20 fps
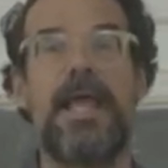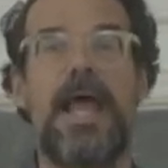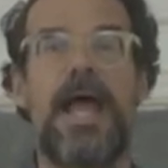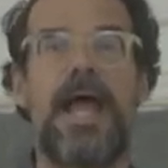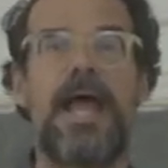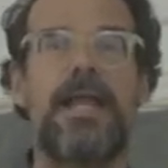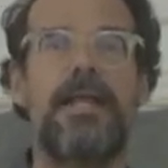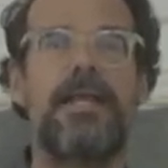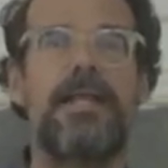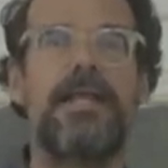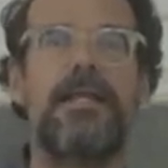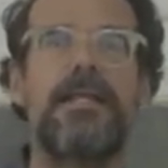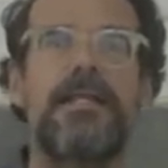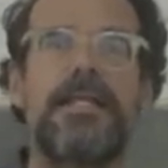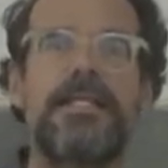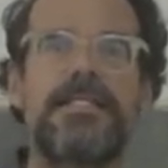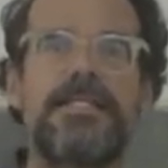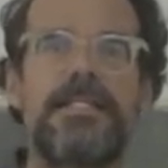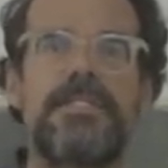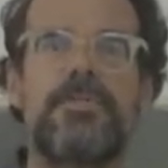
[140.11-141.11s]
And
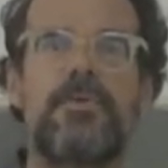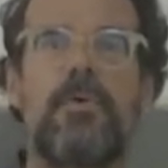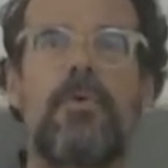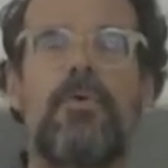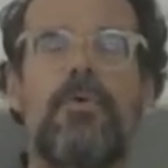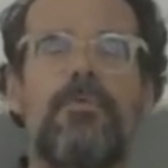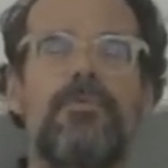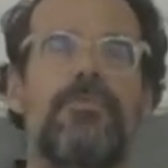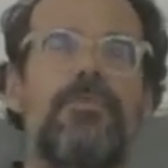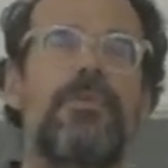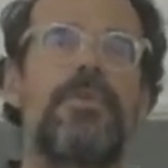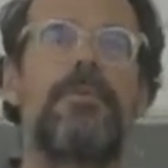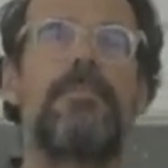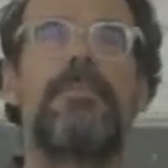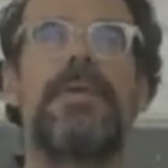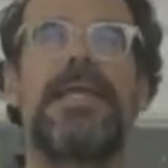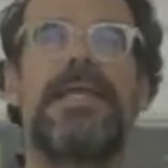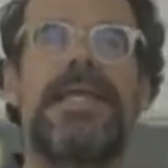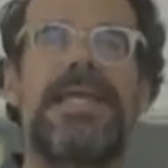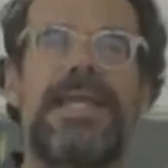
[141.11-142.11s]
this is also the
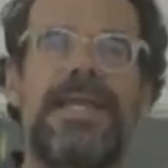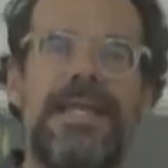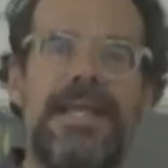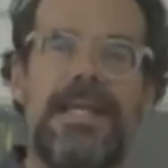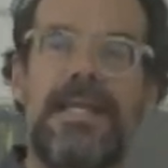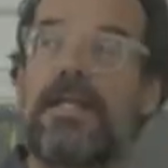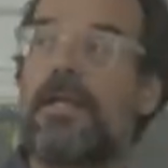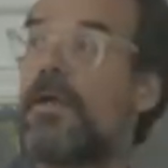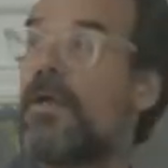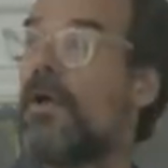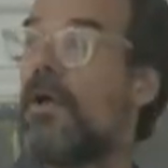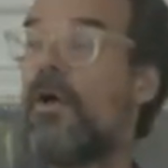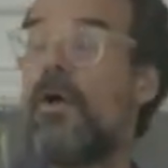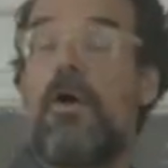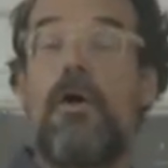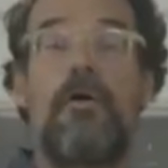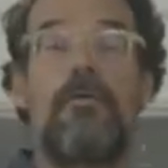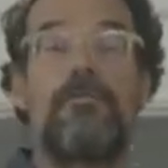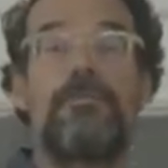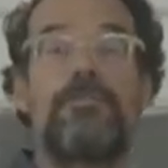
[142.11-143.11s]
beginning
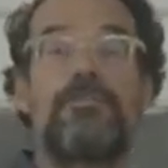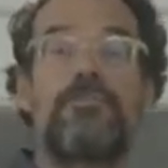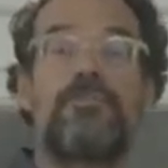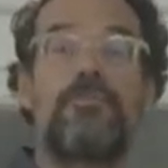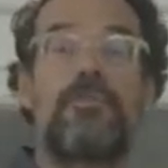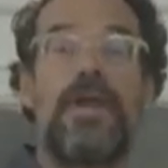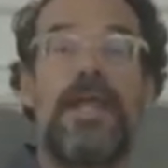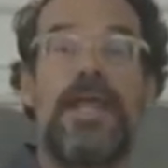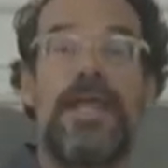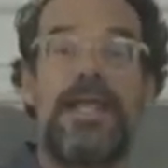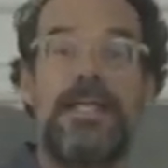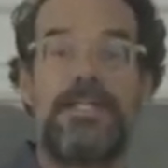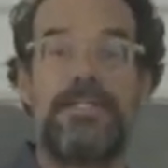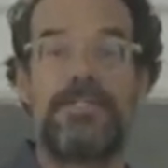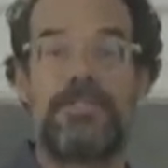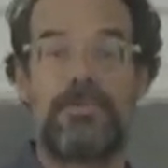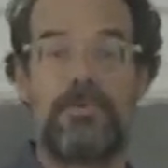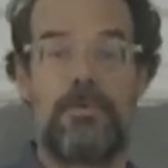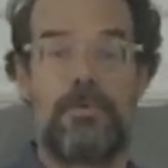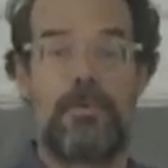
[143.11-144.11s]
of
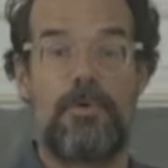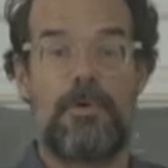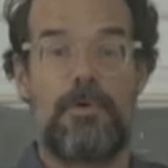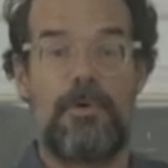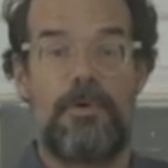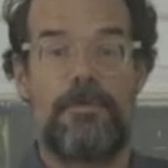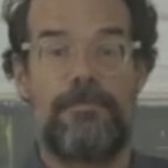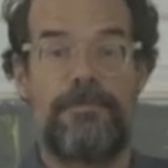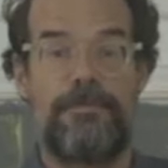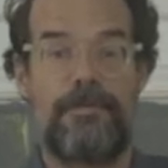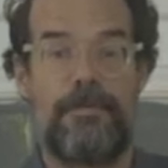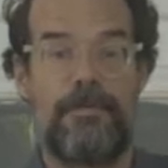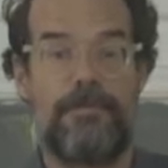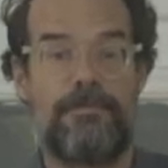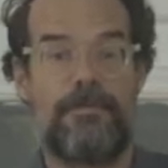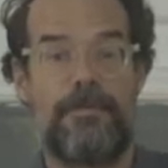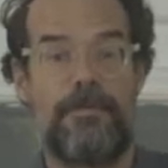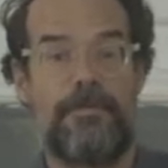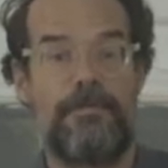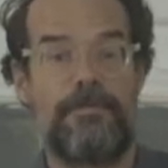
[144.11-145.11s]
trades or of, of,
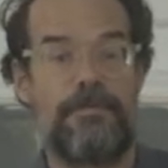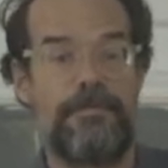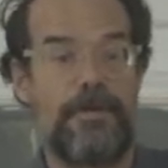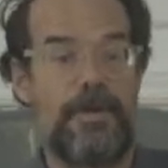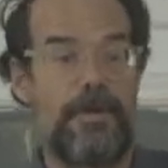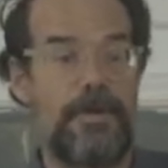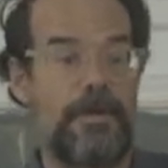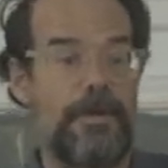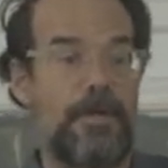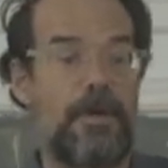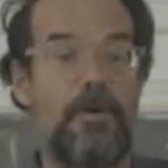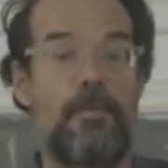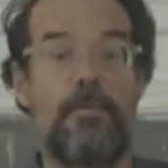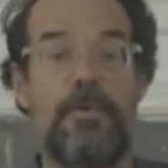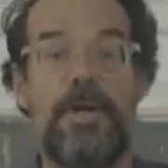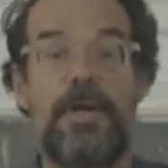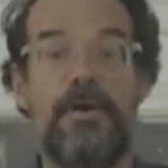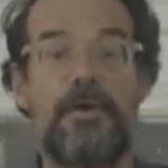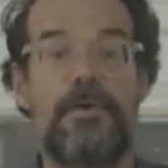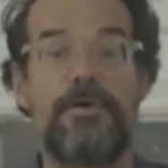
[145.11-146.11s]
of uh,
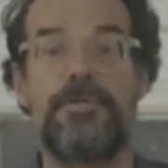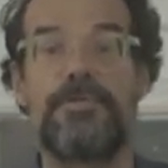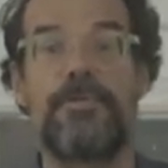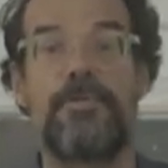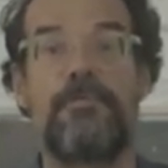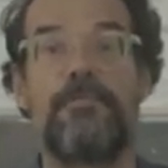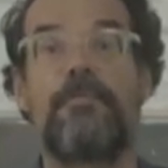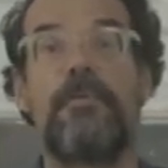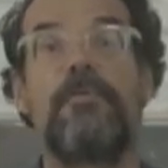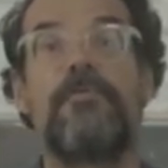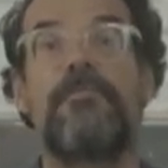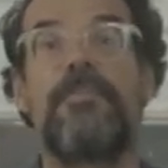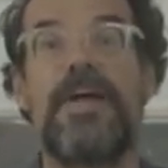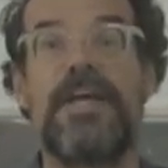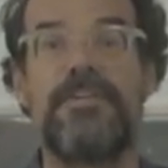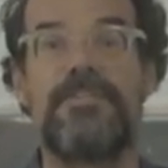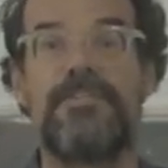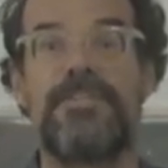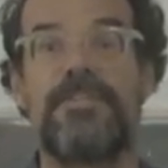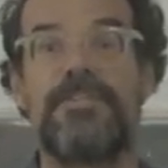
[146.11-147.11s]
careers or
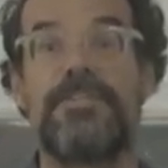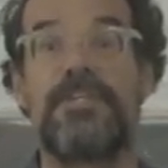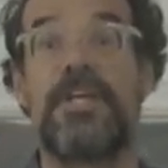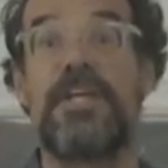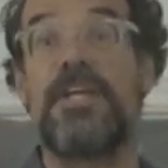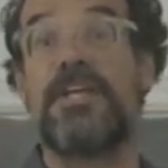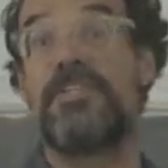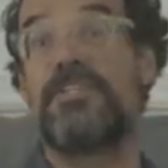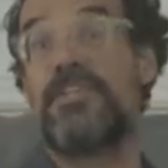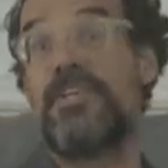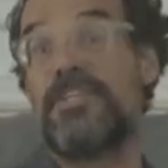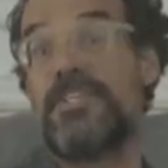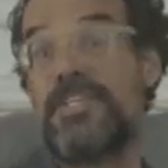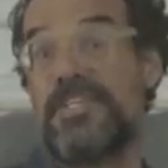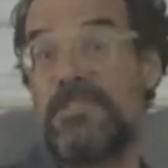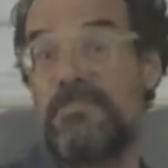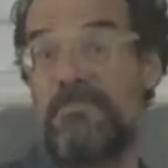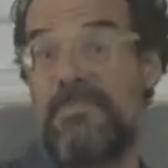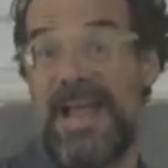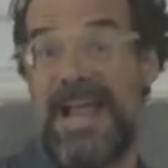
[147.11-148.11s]
professions such as
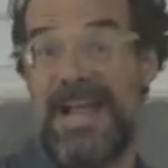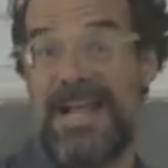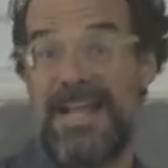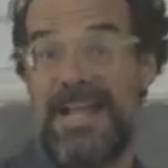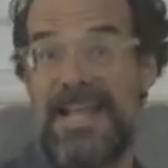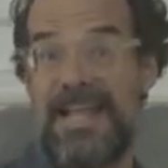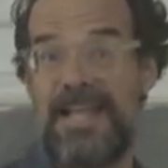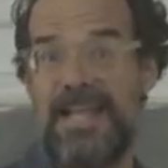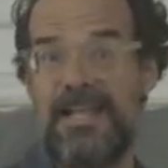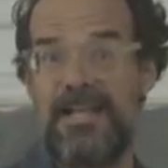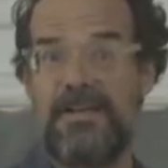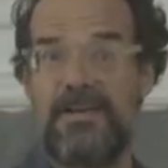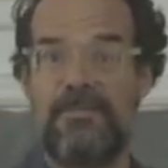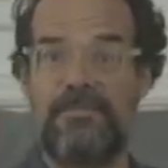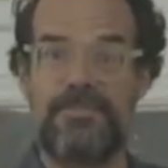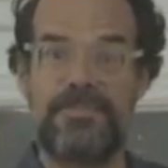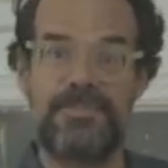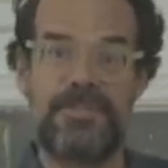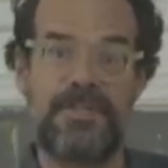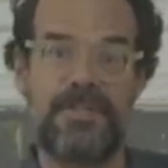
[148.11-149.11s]
banking.
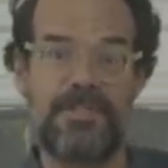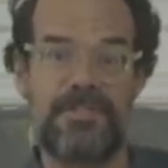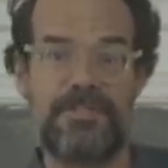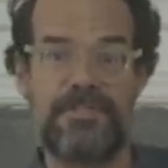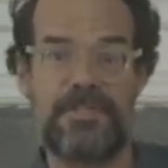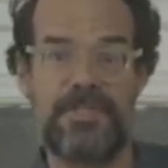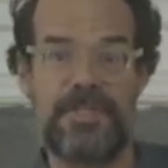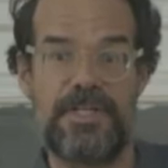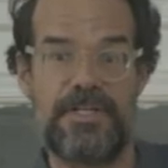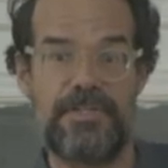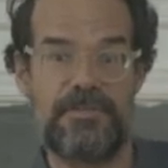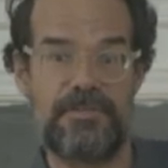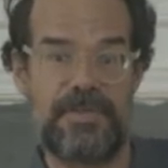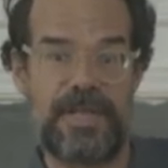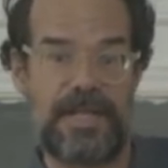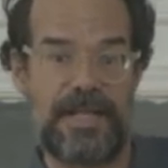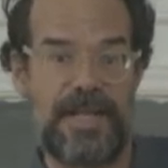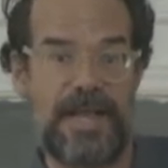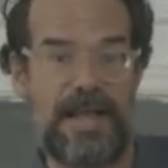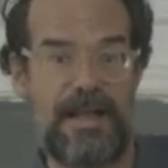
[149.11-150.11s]
sudden, there's a need to
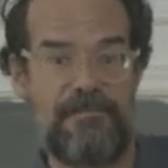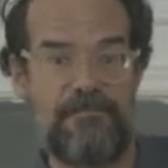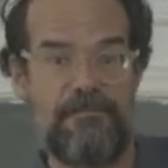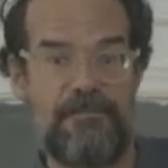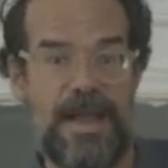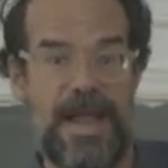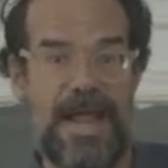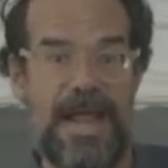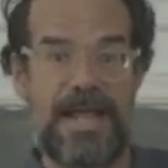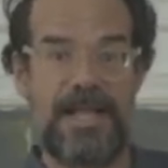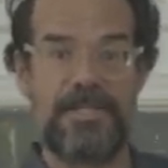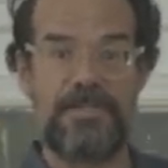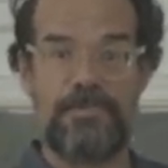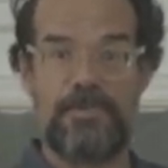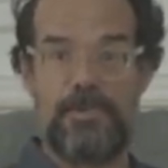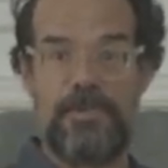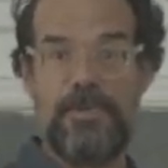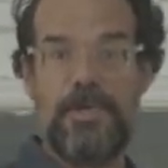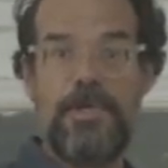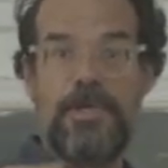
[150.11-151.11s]
like have banks
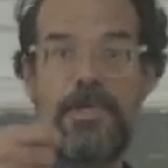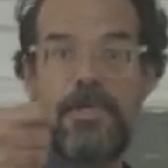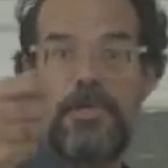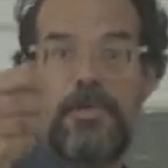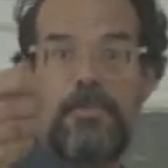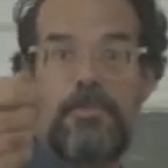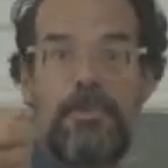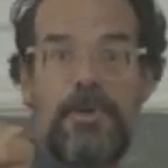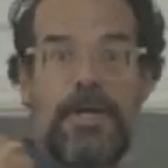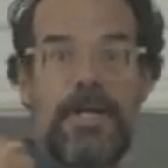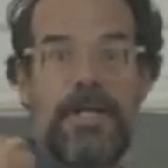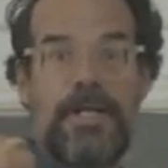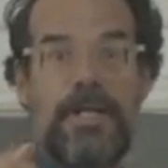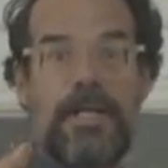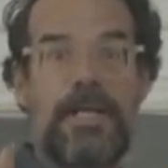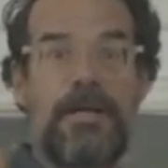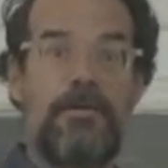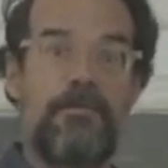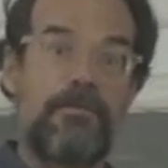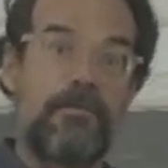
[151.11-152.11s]
where you bring a
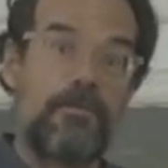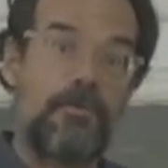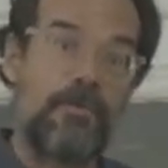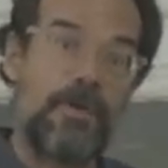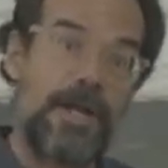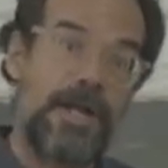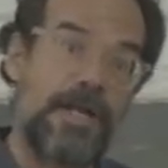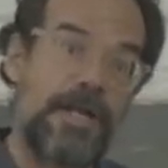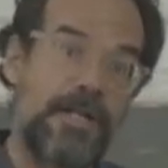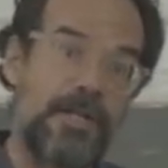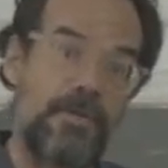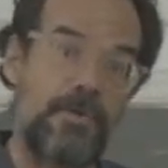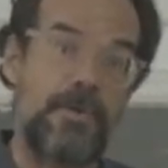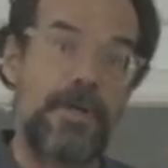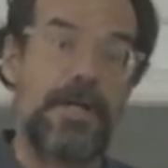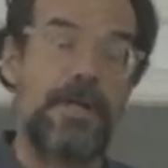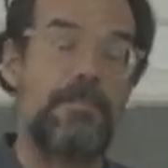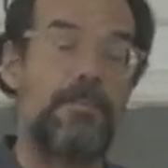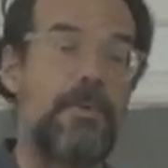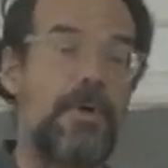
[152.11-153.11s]
letter of credit, you
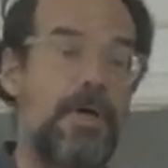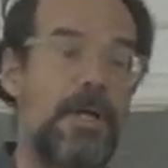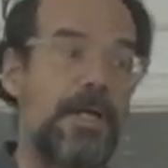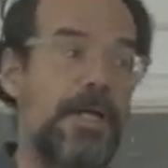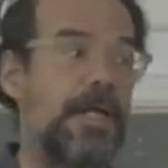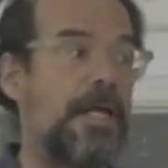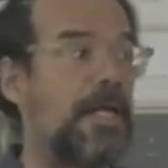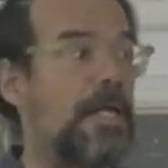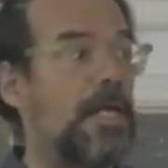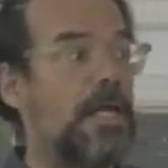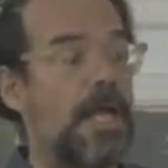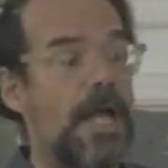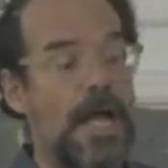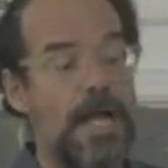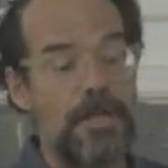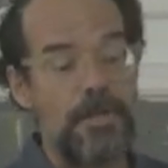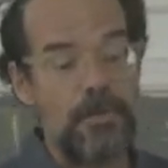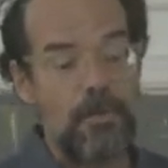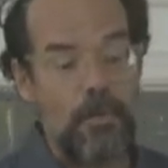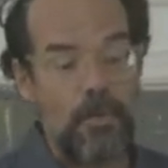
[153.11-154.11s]
get money,
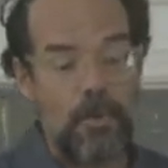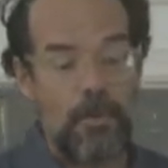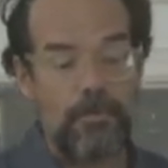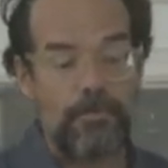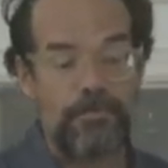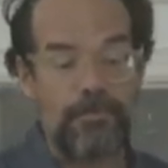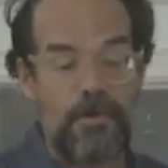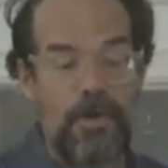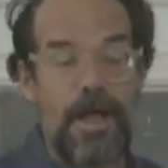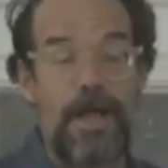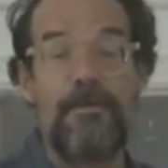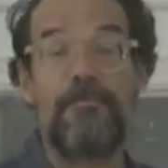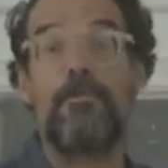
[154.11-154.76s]
and you also have